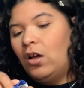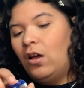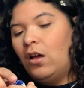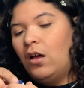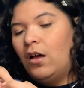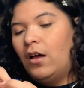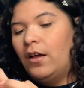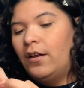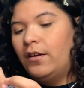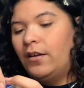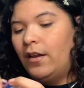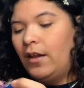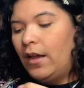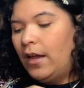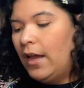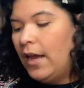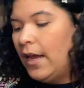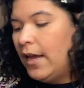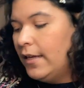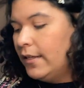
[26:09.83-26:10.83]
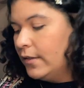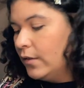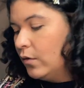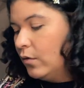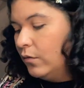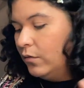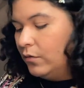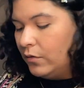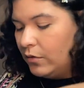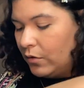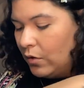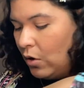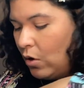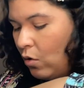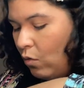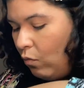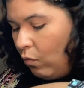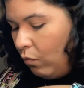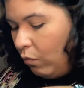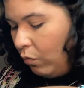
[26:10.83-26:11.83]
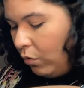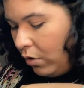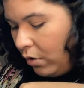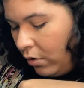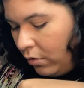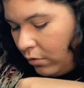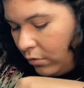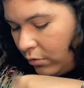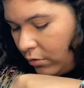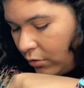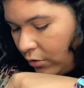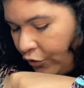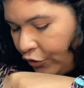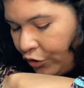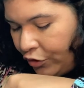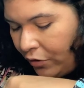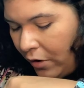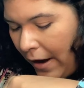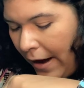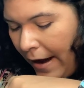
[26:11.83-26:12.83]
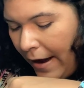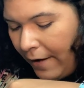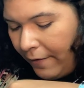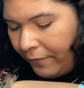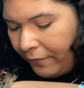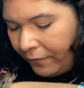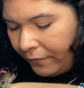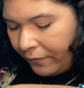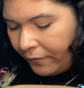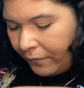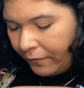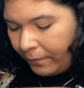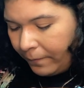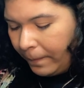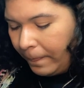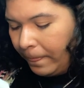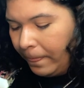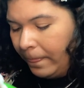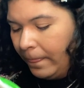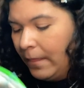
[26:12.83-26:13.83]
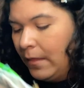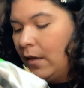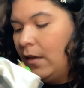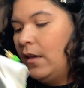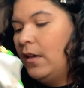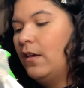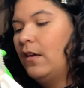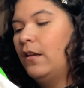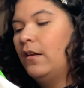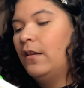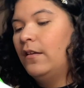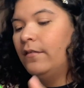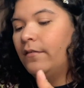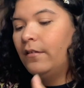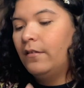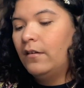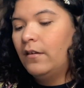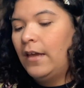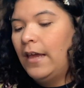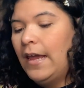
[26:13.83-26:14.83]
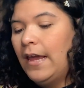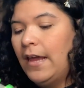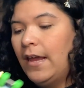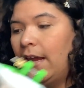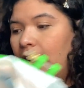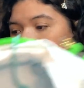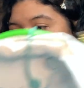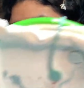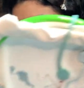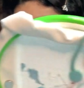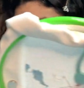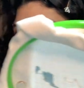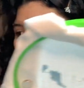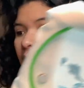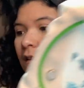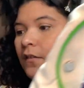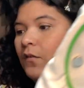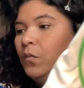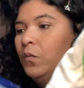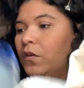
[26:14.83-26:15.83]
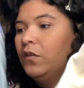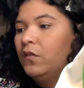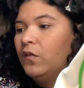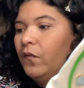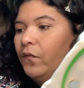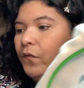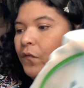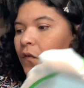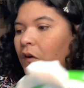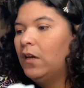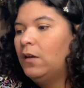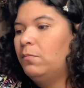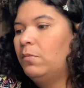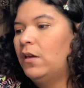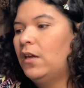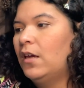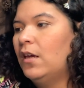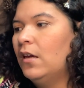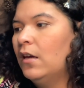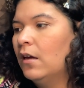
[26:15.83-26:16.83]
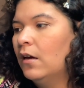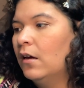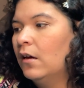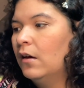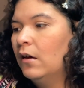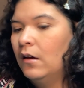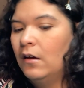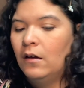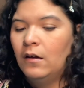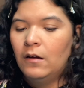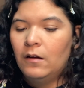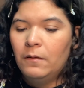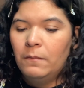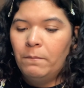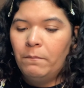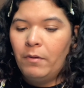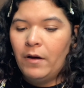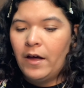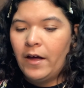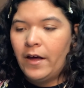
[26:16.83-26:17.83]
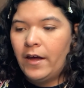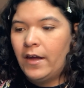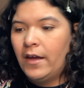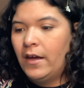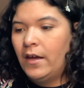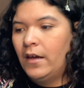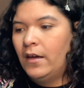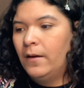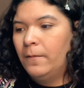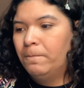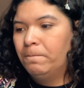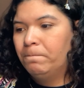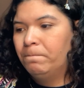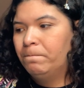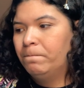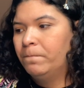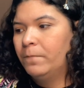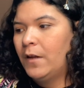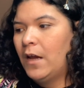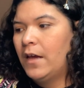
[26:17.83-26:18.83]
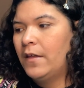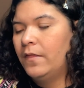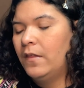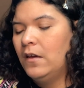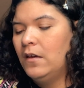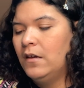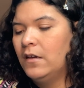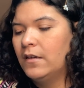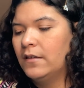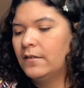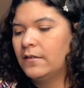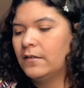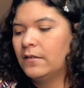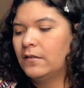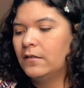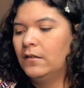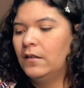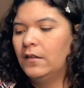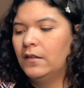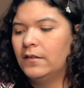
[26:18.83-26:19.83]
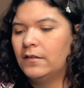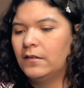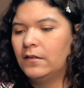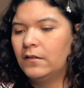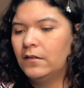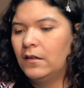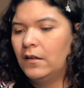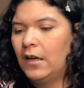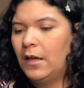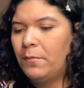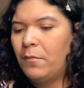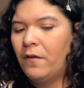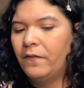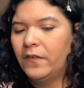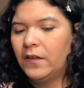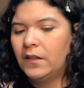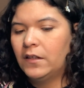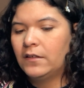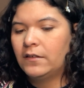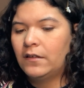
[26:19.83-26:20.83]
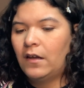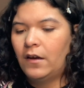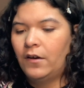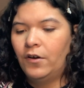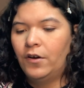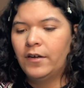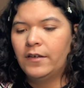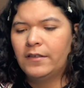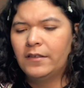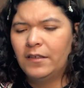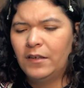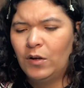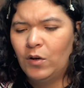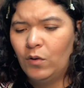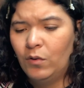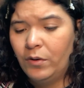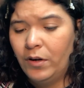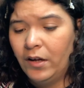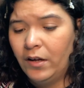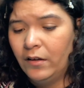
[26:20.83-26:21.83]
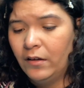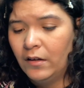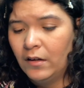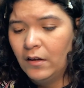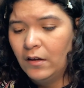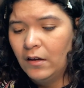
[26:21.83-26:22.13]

on Hazel's World's Giraffe, and it's a Hade. This was a freebie by, I think it's the name of the designer is Dakota.